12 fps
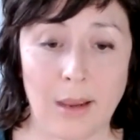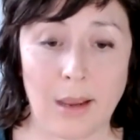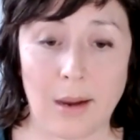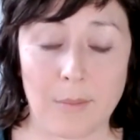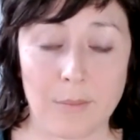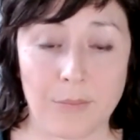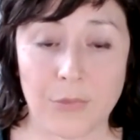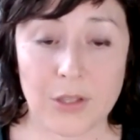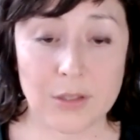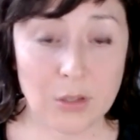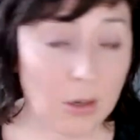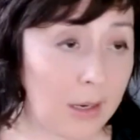um,
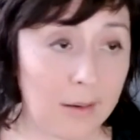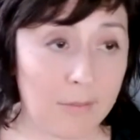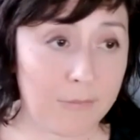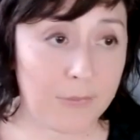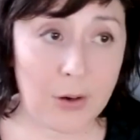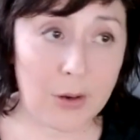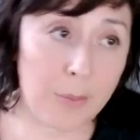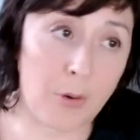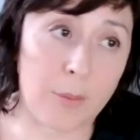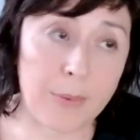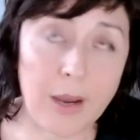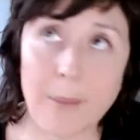certainly very
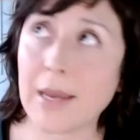appropriate.